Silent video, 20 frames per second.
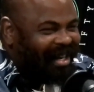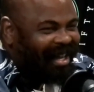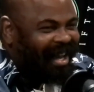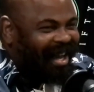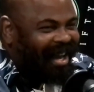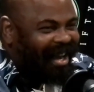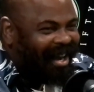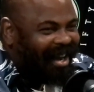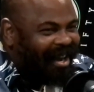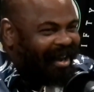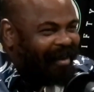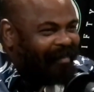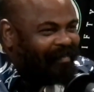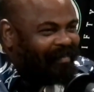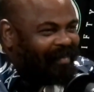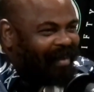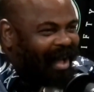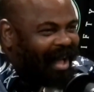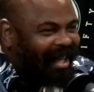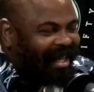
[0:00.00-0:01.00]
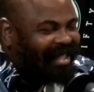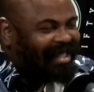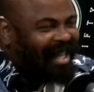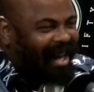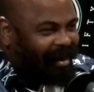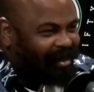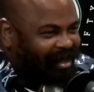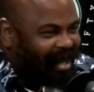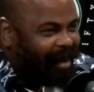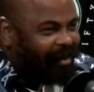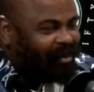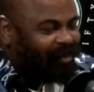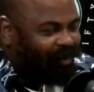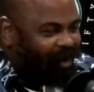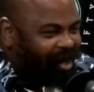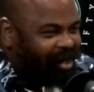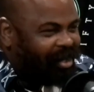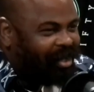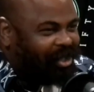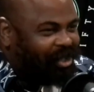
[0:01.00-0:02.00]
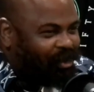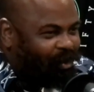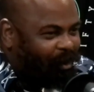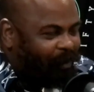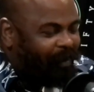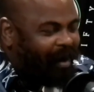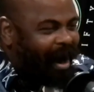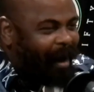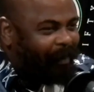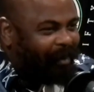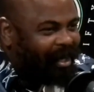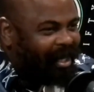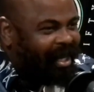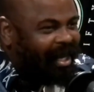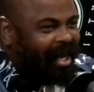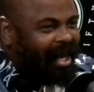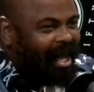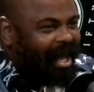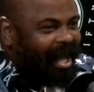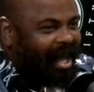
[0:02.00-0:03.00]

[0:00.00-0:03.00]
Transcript: Like I said, I was running a shore property.